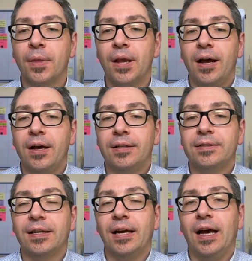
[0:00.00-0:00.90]

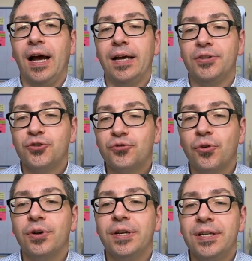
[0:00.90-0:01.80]
And I
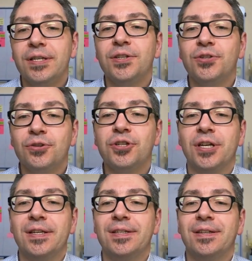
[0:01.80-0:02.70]
strongly
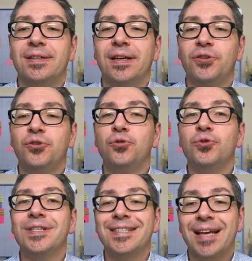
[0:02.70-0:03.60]
suggest that
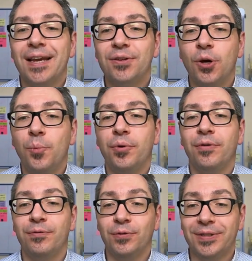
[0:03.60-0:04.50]
you sign up
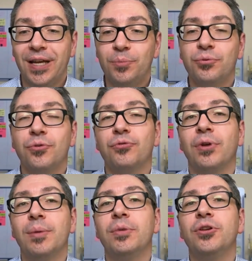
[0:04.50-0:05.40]
for that
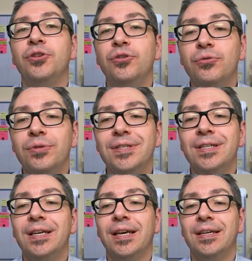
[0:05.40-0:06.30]
program
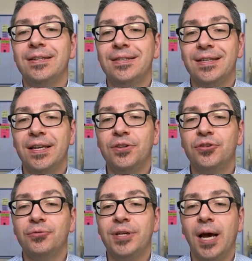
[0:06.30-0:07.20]
using a
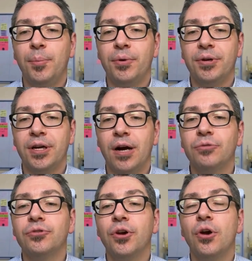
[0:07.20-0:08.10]
secondary Apple
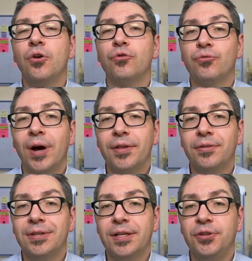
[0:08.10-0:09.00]
account
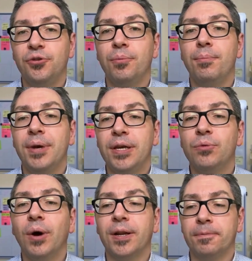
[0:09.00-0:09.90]
rather than your
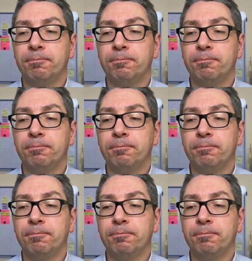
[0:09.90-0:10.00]
main one.